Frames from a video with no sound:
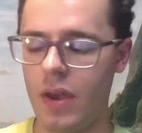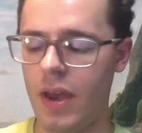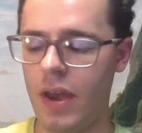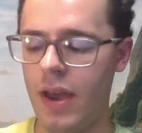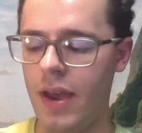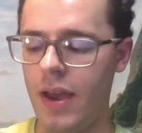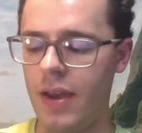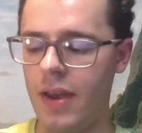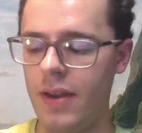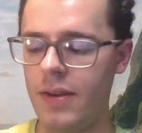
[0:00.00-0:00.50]

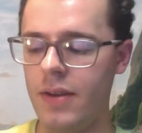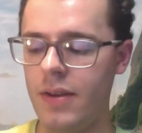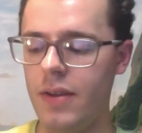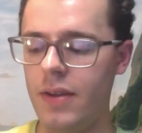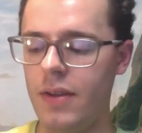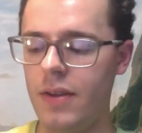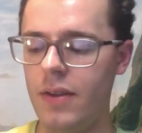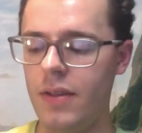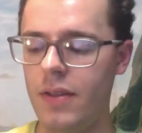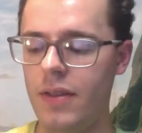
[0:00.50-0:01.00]
And
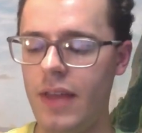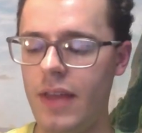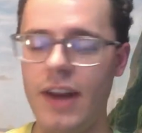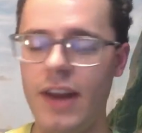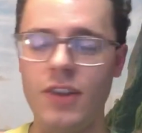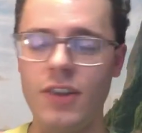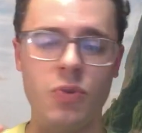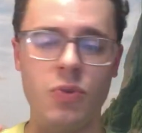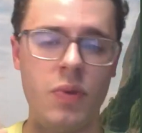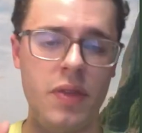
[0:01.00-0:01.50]

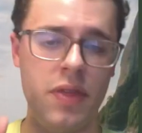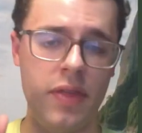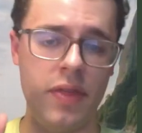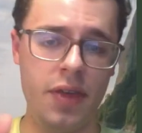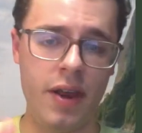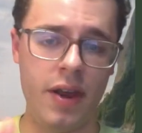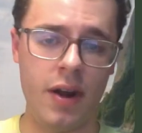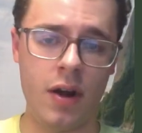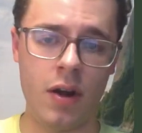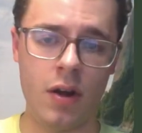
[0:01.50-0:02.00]
that is
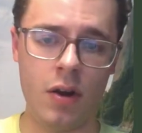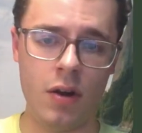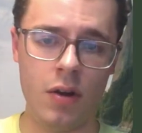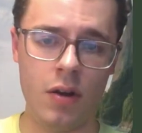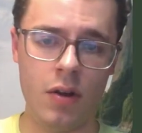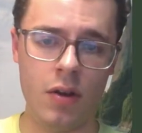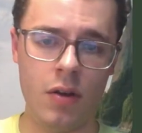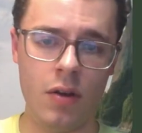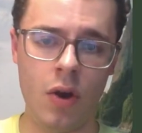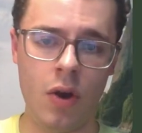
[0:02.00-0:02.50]
with their
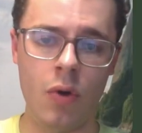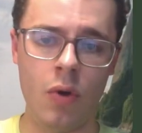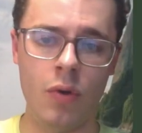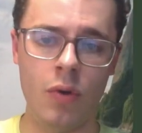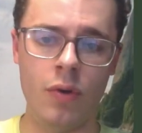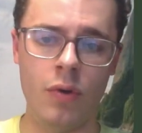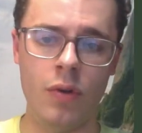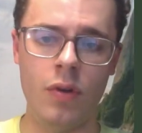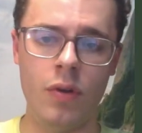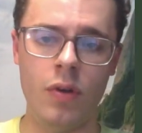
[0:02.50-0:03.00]

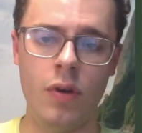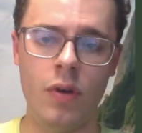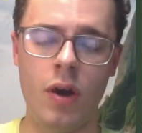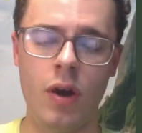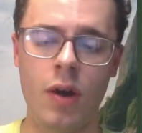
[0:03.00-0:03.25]
own